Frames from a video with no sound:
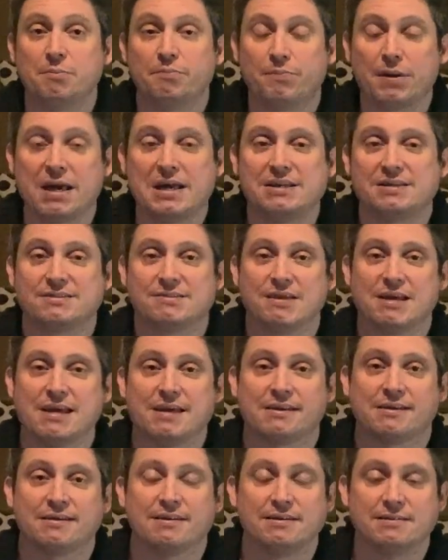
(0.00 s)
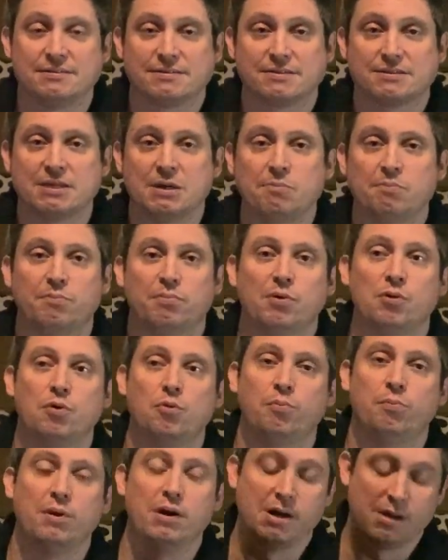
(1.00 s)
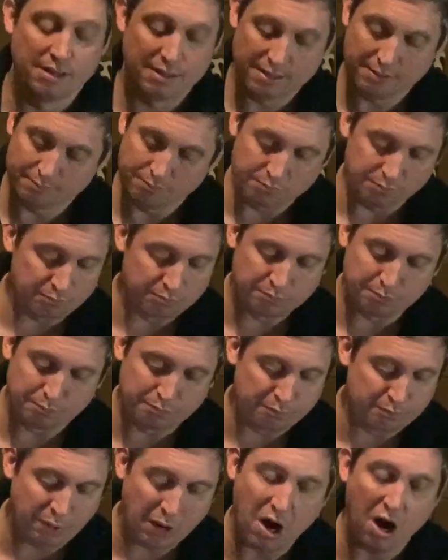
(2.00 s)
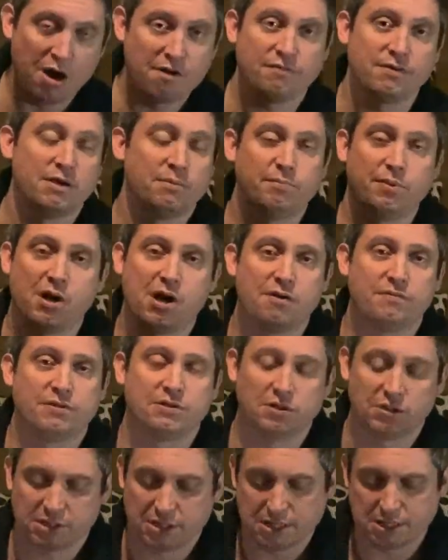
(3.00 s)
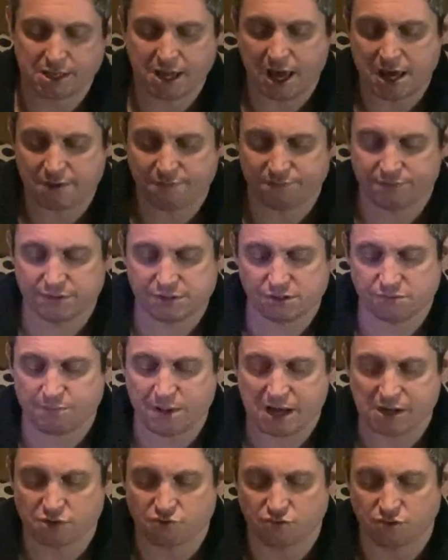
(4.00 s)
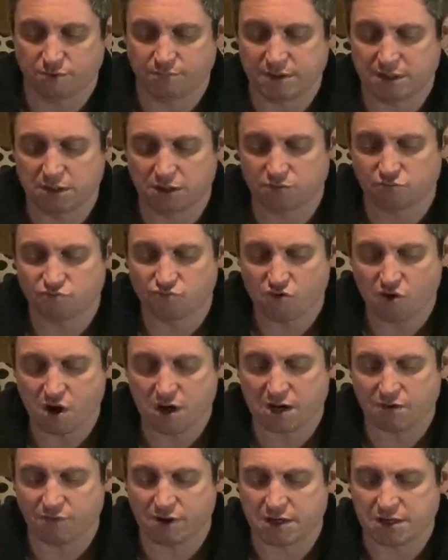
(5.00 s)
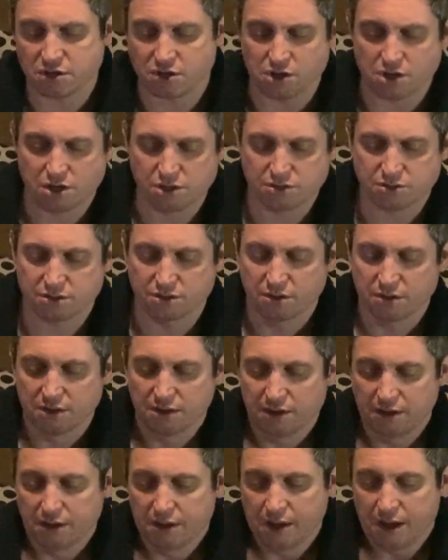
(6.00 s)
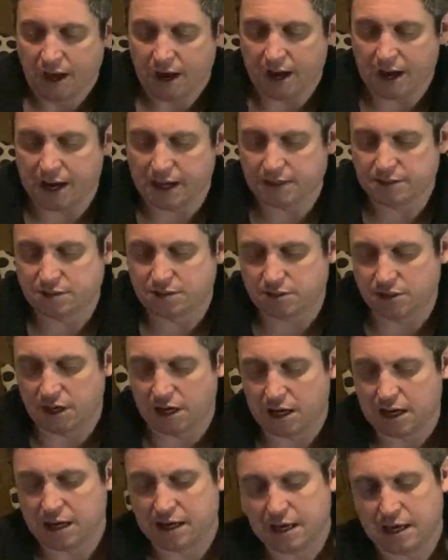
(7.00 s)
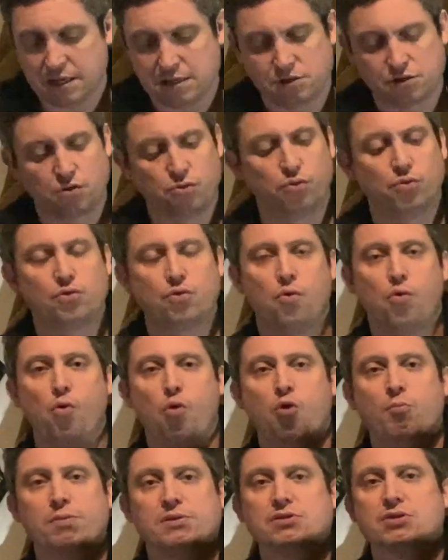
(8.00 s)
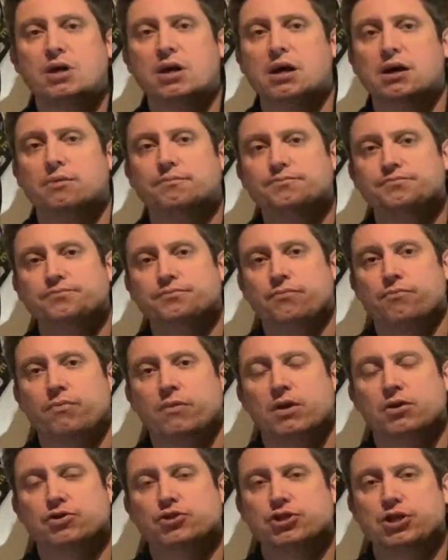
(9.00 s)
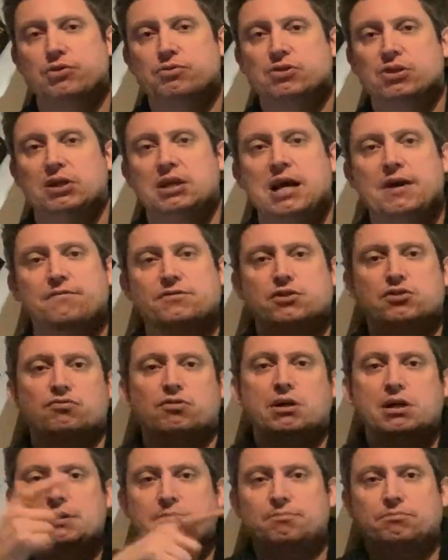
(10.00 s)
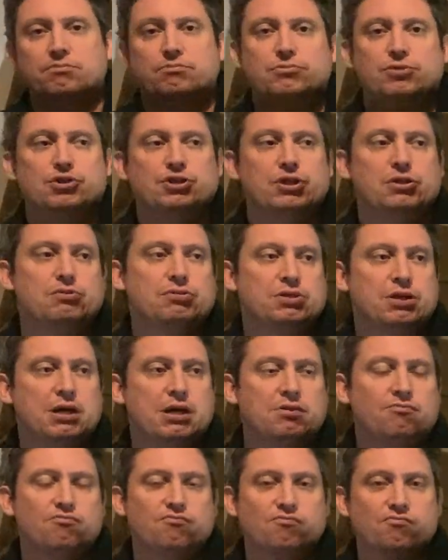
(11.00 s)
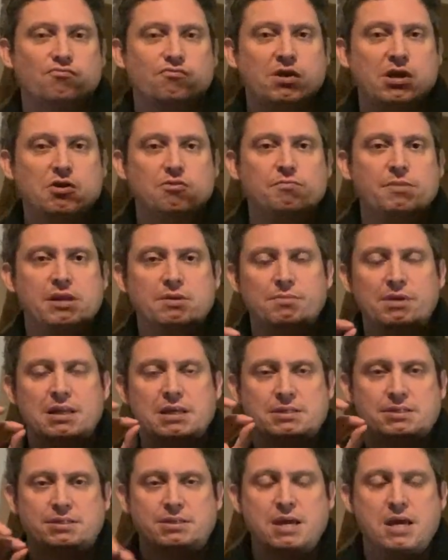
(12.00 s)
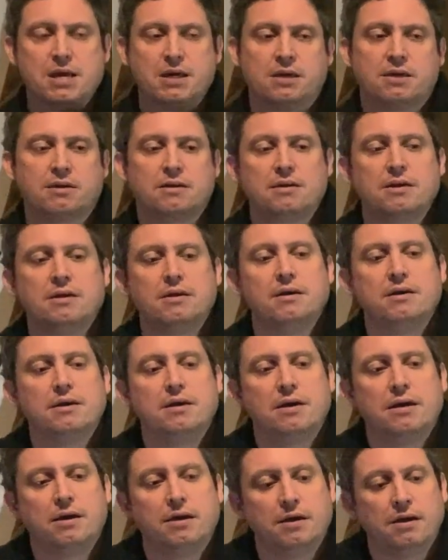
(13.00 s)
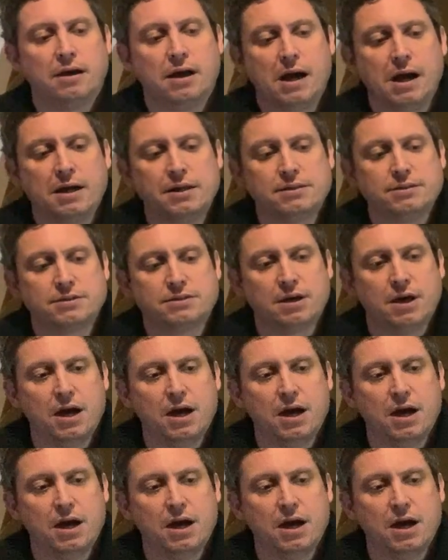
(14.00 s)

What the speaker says: basic and simple, but a perfect looking game for the Spectrum. It looked really good, and it's called Orbiter, a shooter, left to right shooter, real minimalistic, and